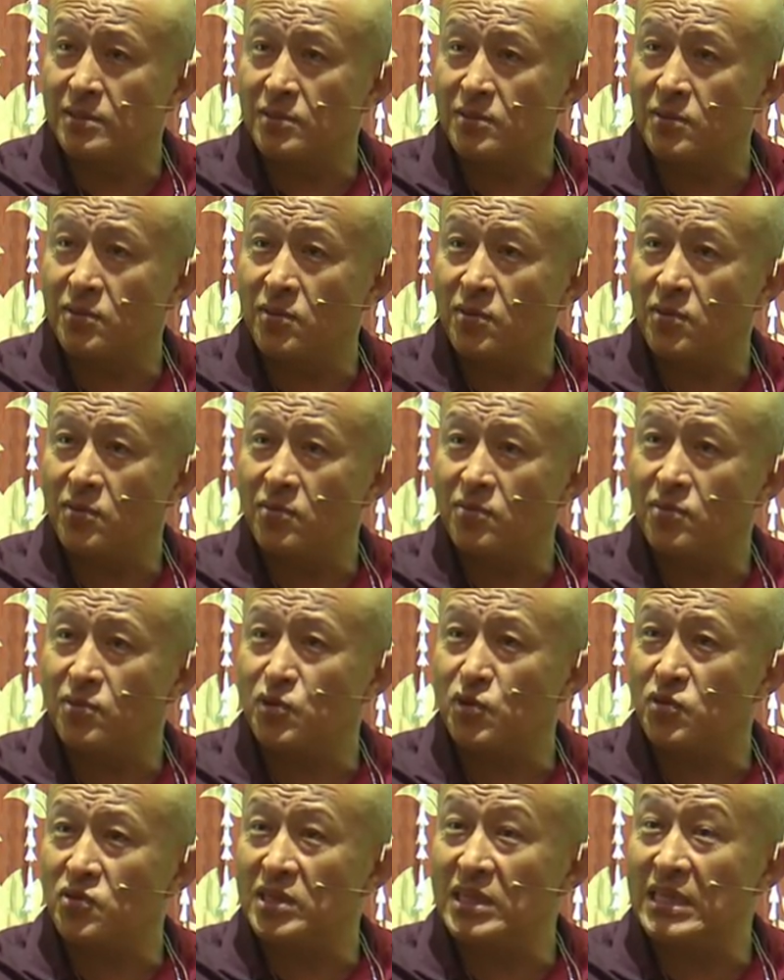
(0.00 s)
You know, who
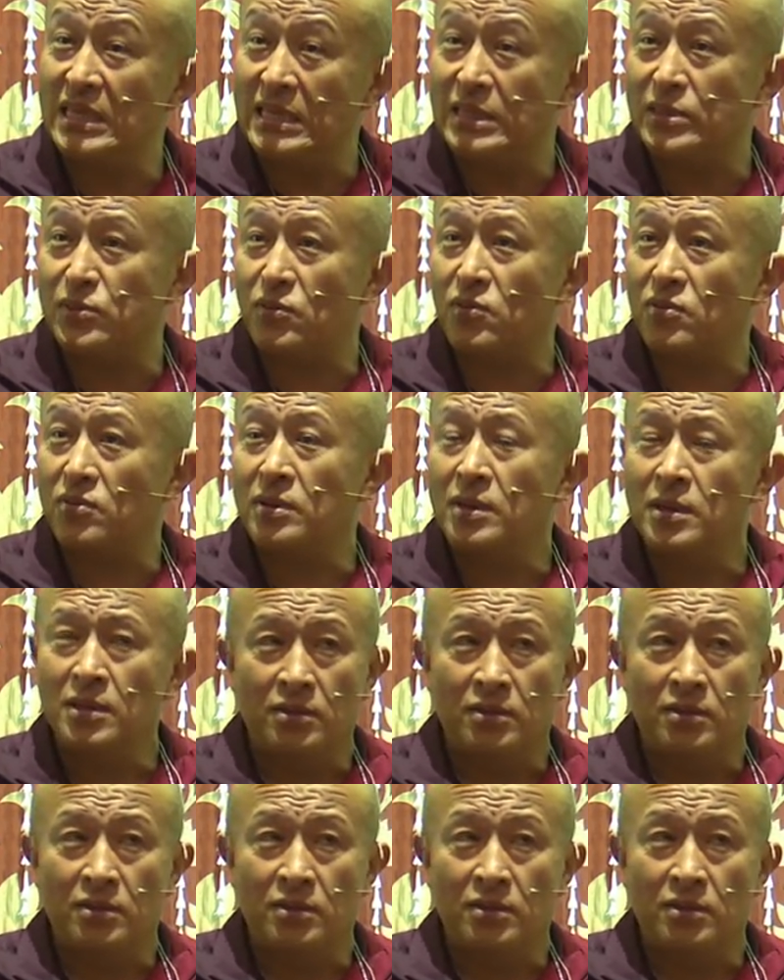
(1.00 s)
don't eat all.